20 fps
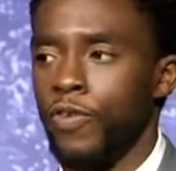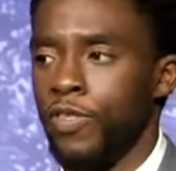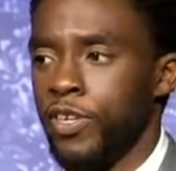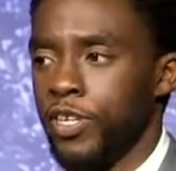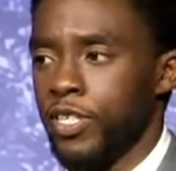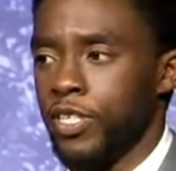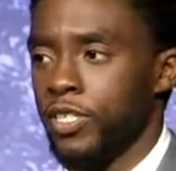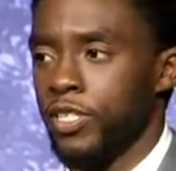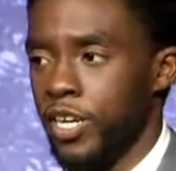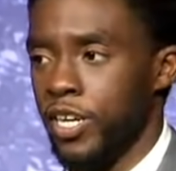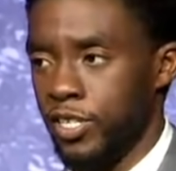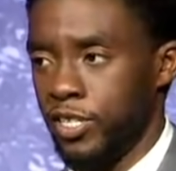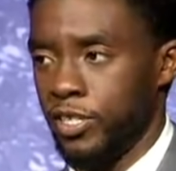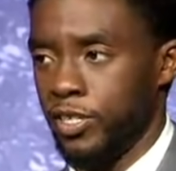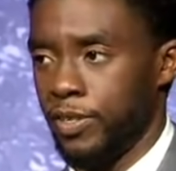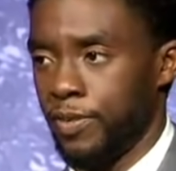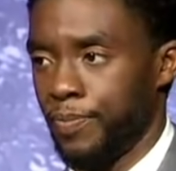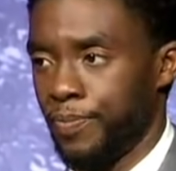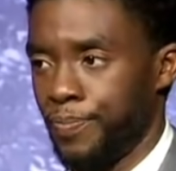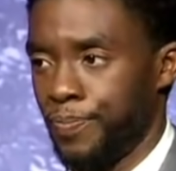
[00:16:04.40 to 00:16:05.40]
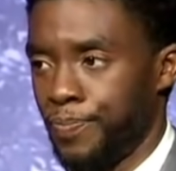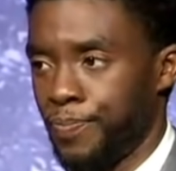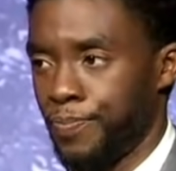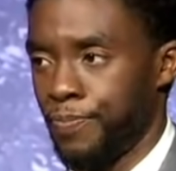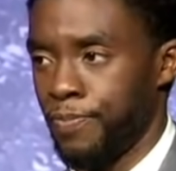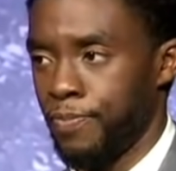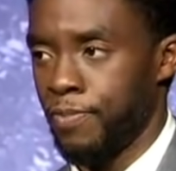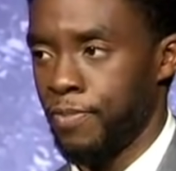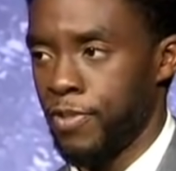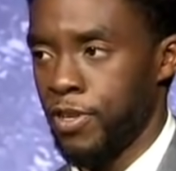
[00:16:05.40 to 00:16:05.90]
over this nation.
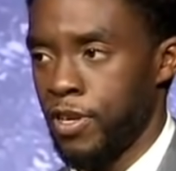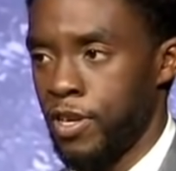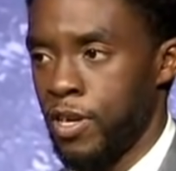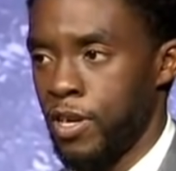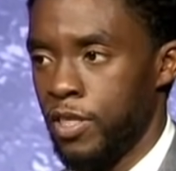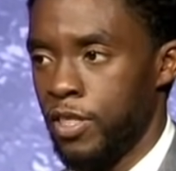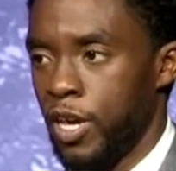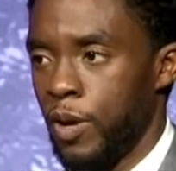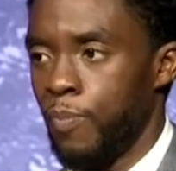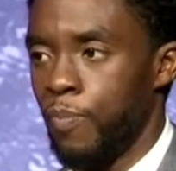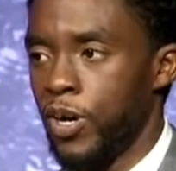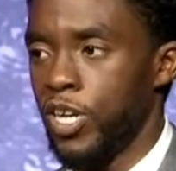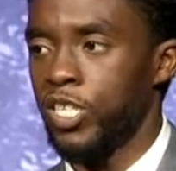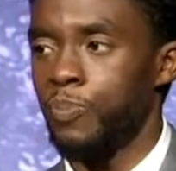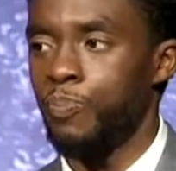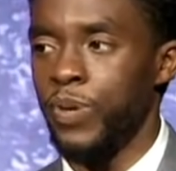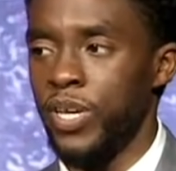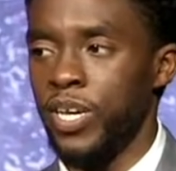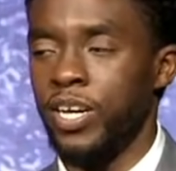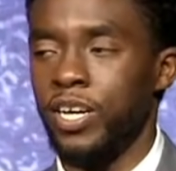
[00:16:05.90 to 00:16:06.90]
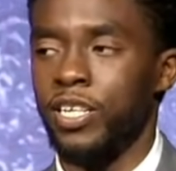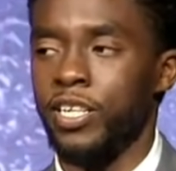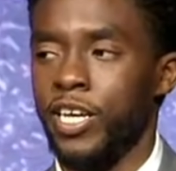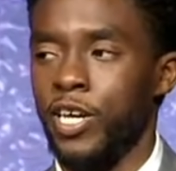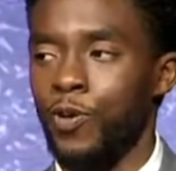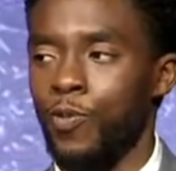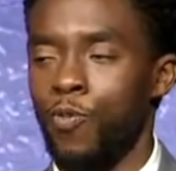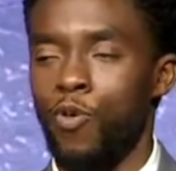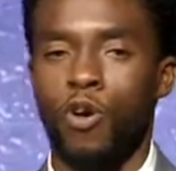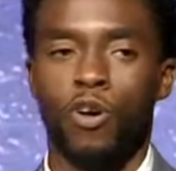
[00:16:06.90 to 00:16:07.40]
There must be
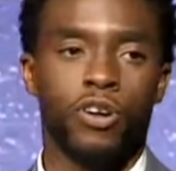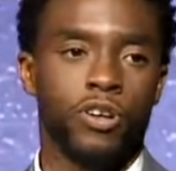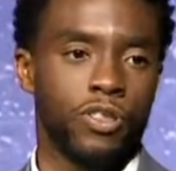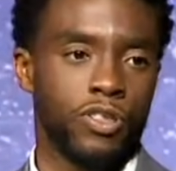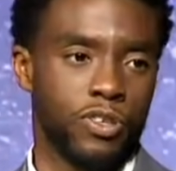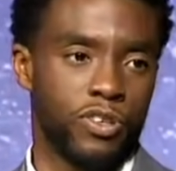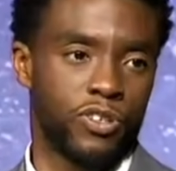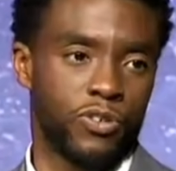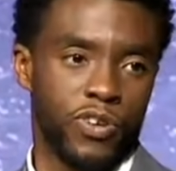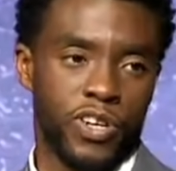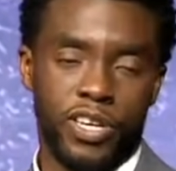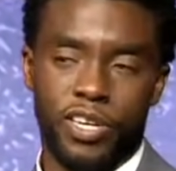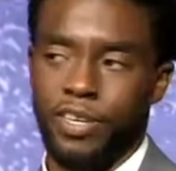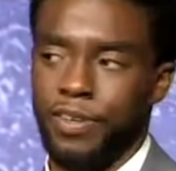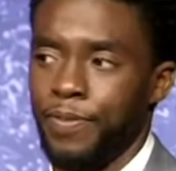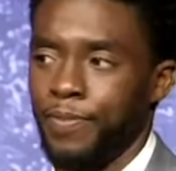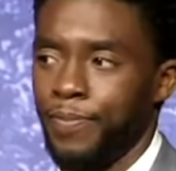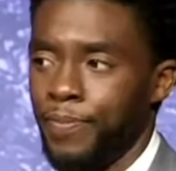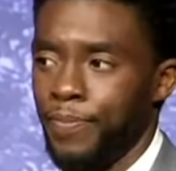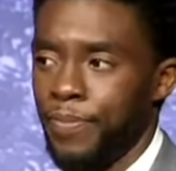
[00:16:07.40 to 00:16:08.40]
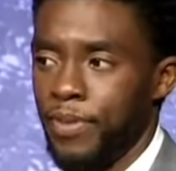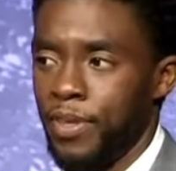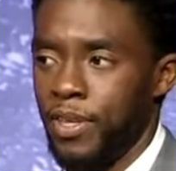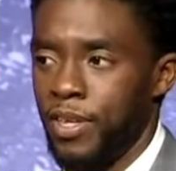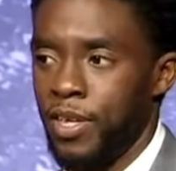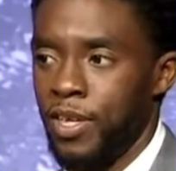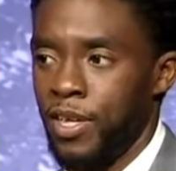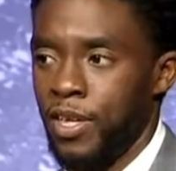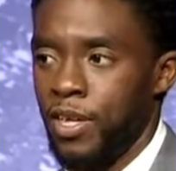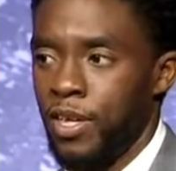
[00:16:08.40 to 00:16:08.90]
clean water to drink.
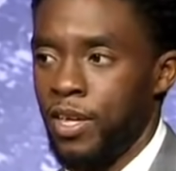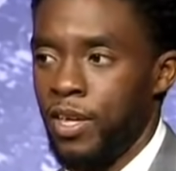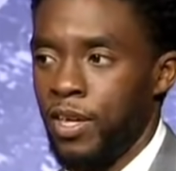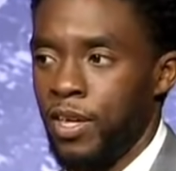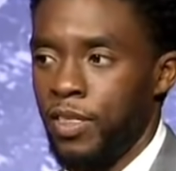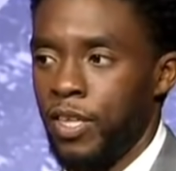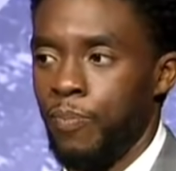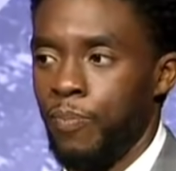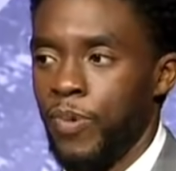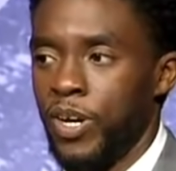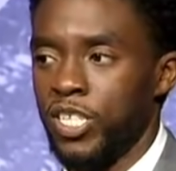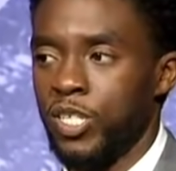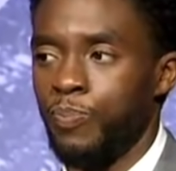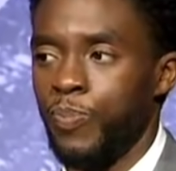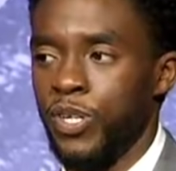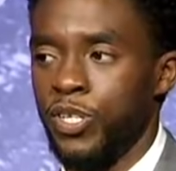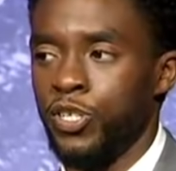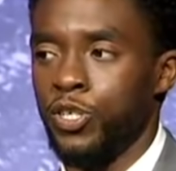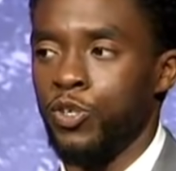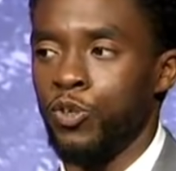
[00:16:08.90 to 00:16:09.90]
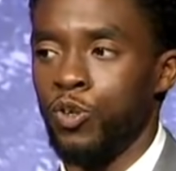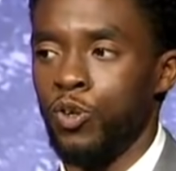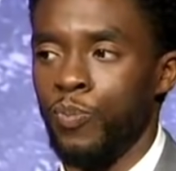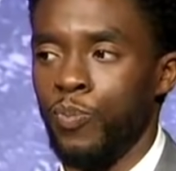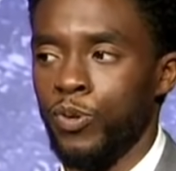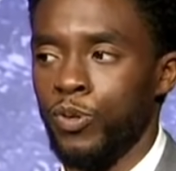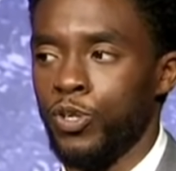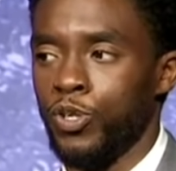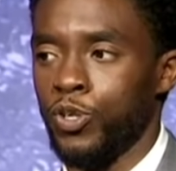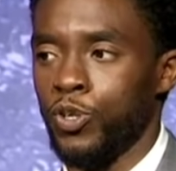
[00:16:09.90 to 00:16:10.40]
There must be
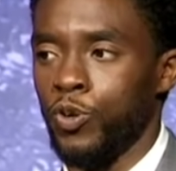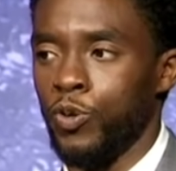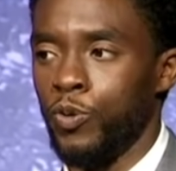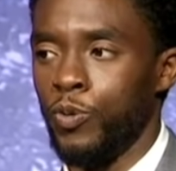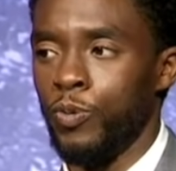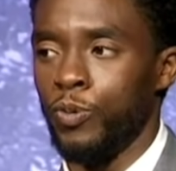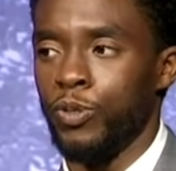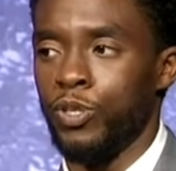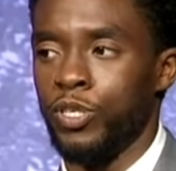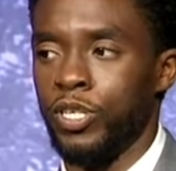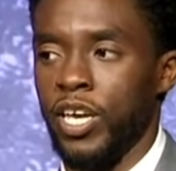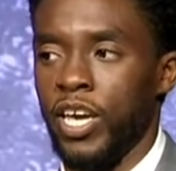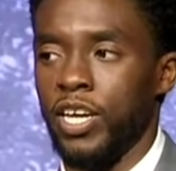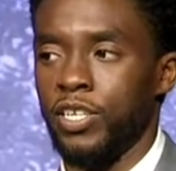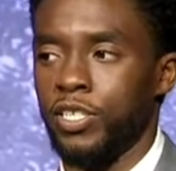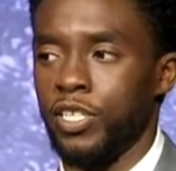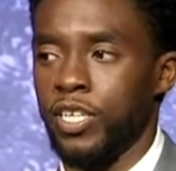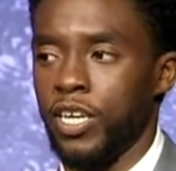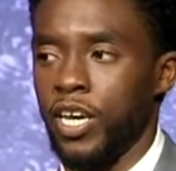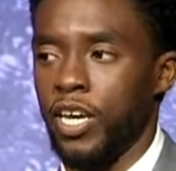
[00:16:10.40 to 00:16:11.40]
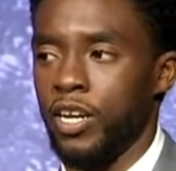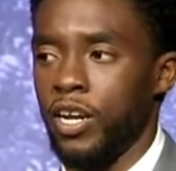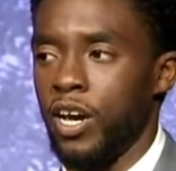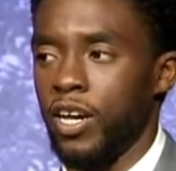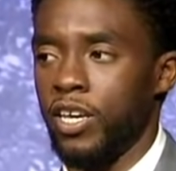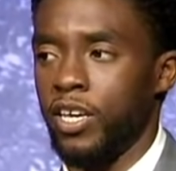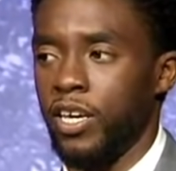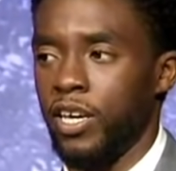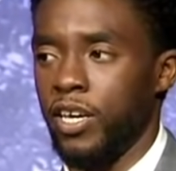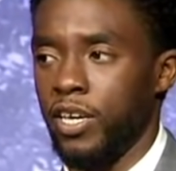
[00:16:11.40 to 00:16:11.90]
suitable schools to educate
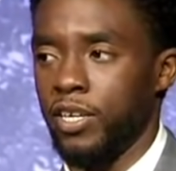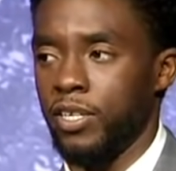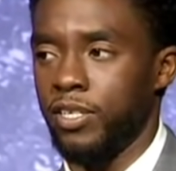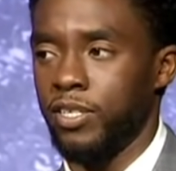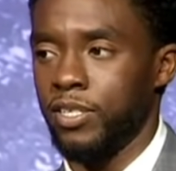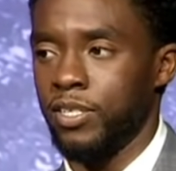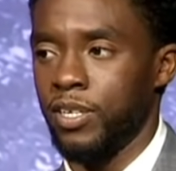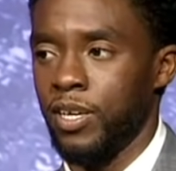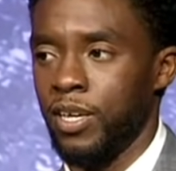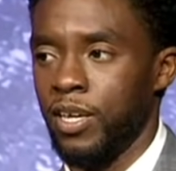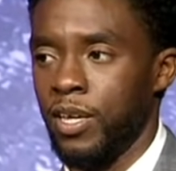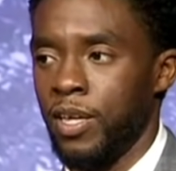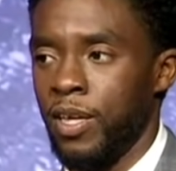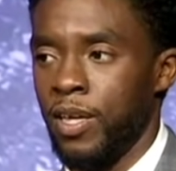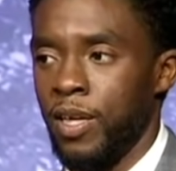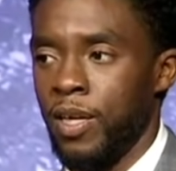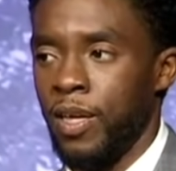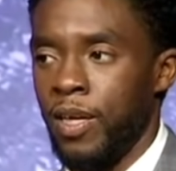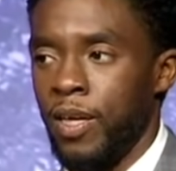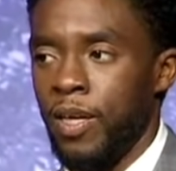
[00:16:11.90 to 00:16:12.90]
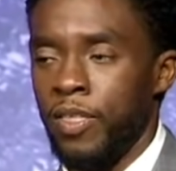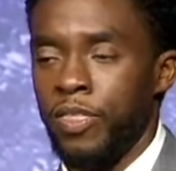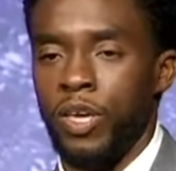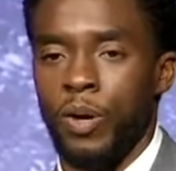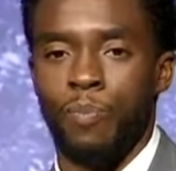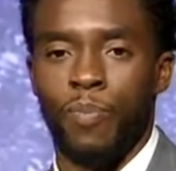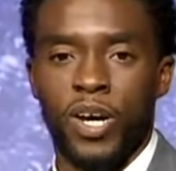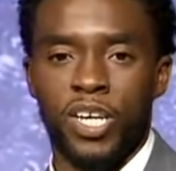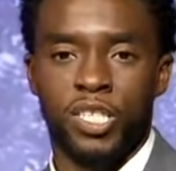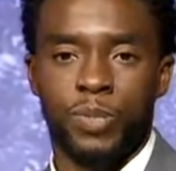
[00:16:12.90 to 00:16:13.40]
our kids.
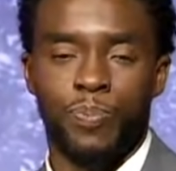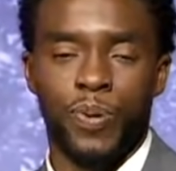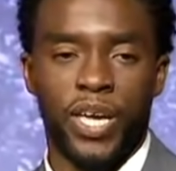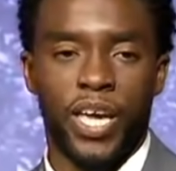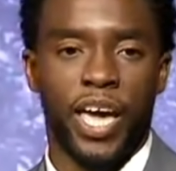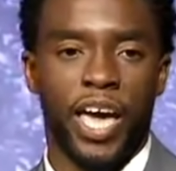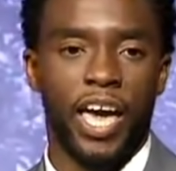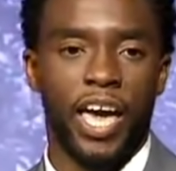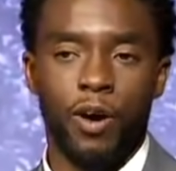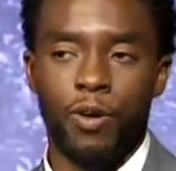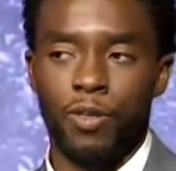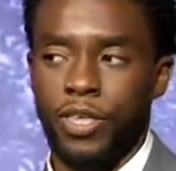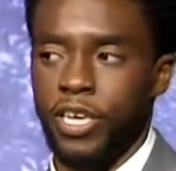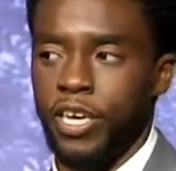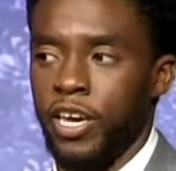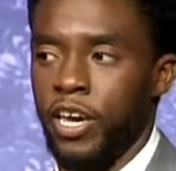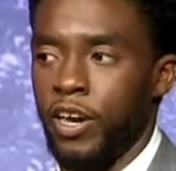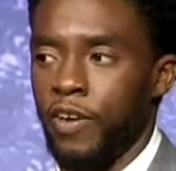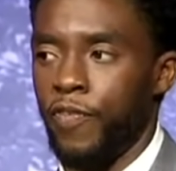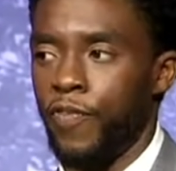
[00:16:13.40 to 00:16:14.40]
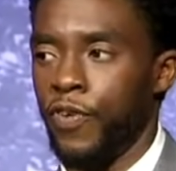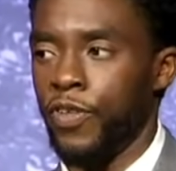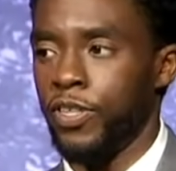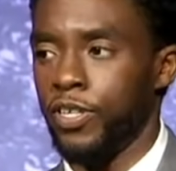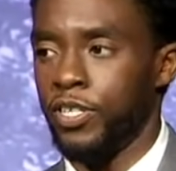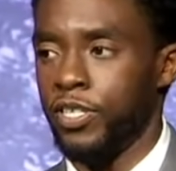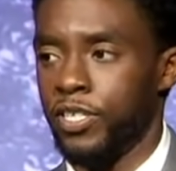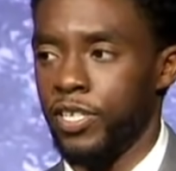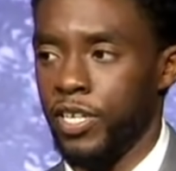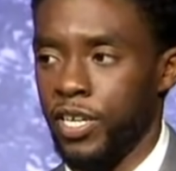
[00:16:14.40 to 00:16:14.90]
There must be health care for
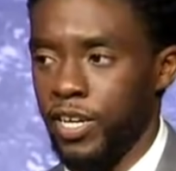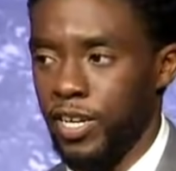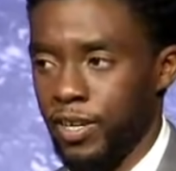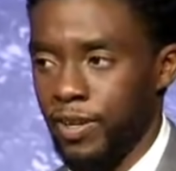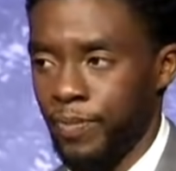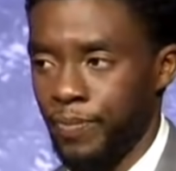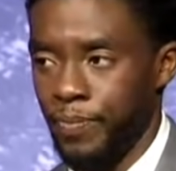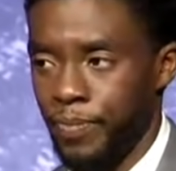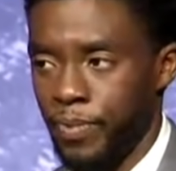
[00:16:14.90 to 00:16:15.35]
the sick.